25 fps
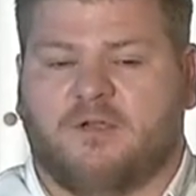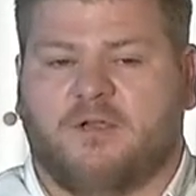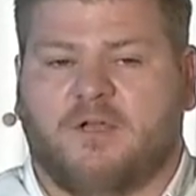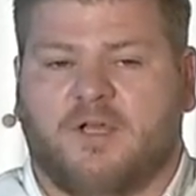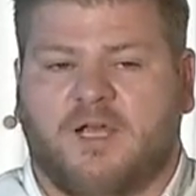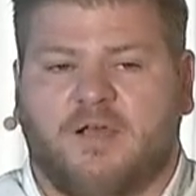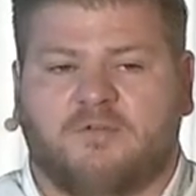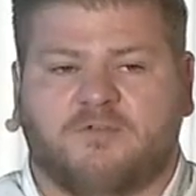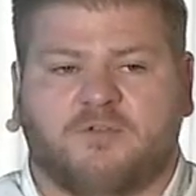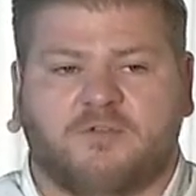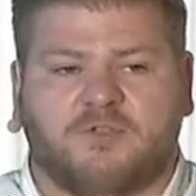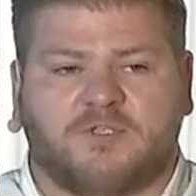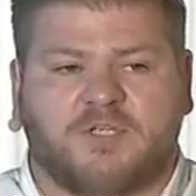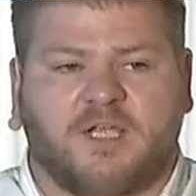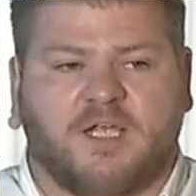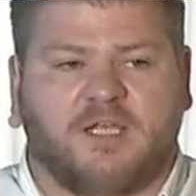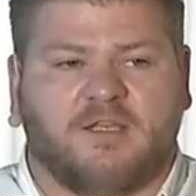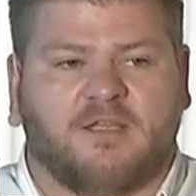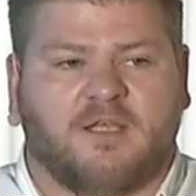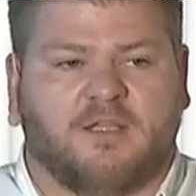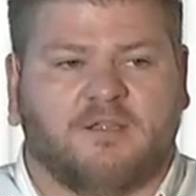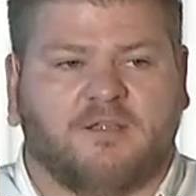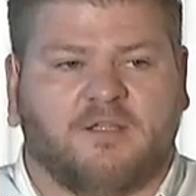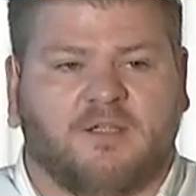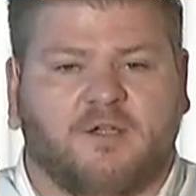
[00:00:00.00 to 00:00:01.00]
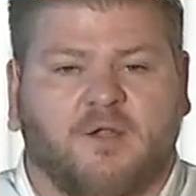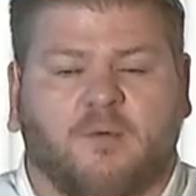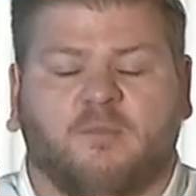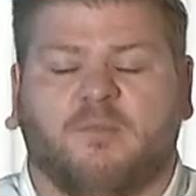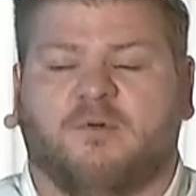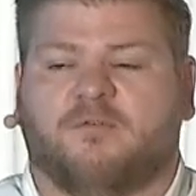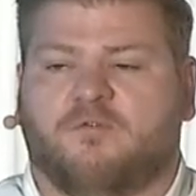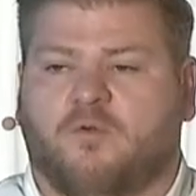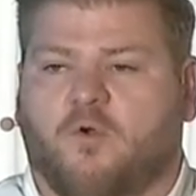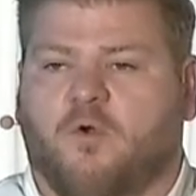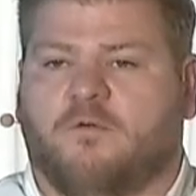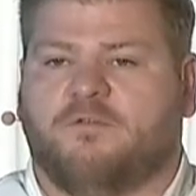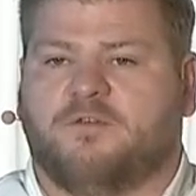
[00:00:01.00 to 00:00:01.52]
I have to say that the number of
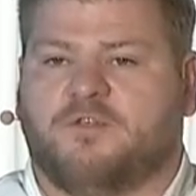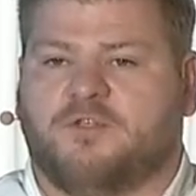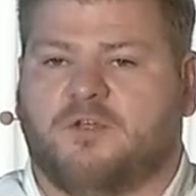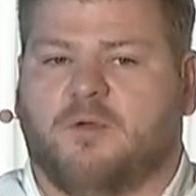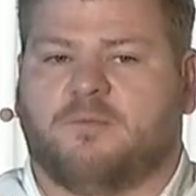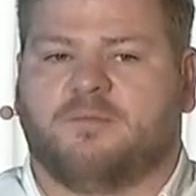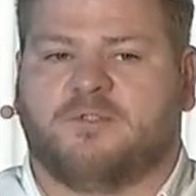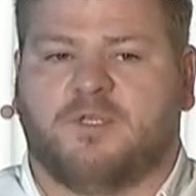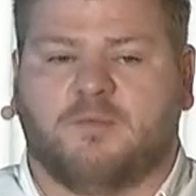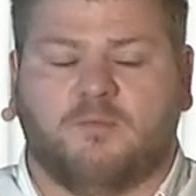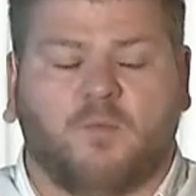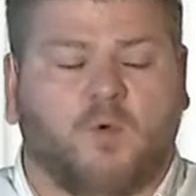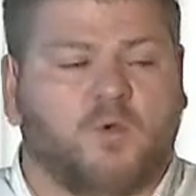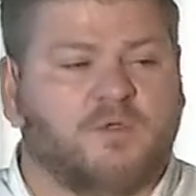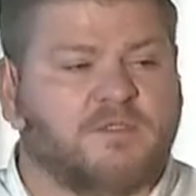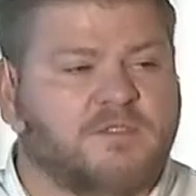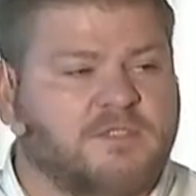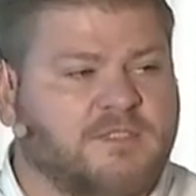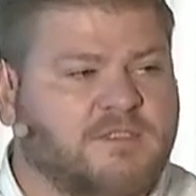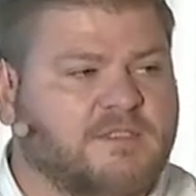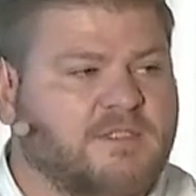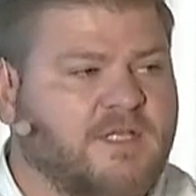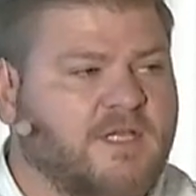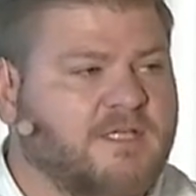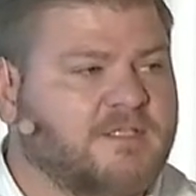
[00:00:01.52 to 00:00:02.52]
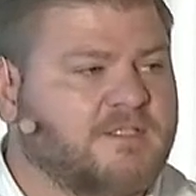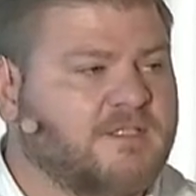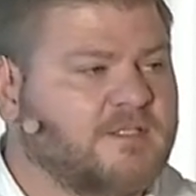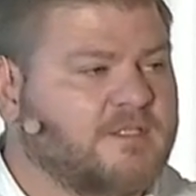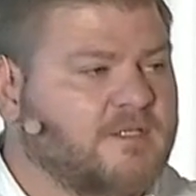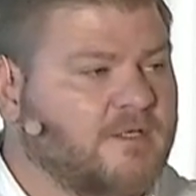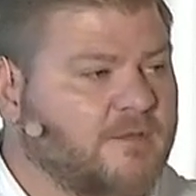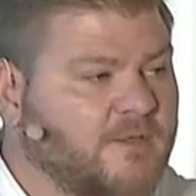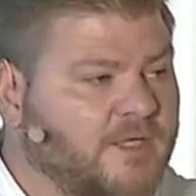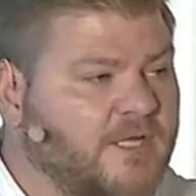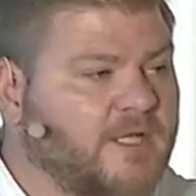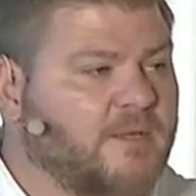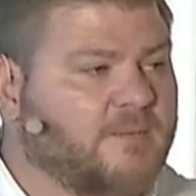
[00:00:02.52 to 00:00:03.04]
coffee shops in malls these days is a
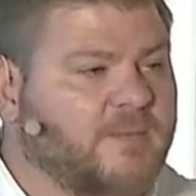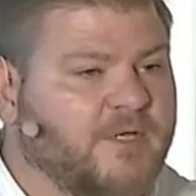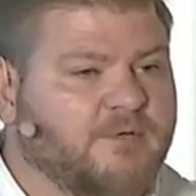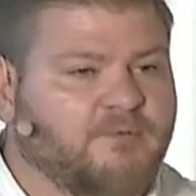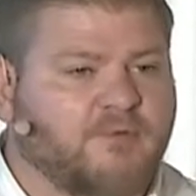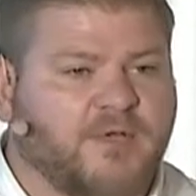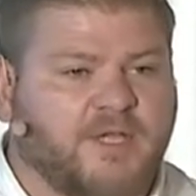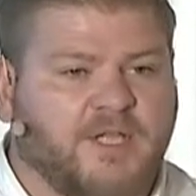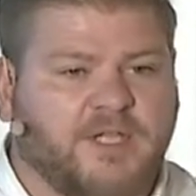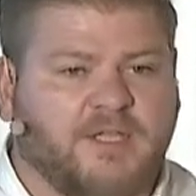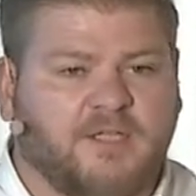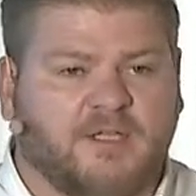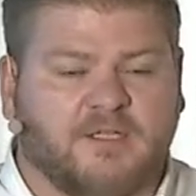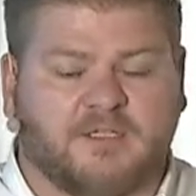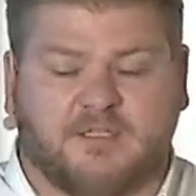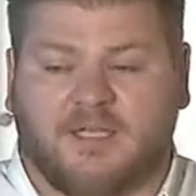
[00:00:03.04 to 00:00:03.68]
little bit ridiculous.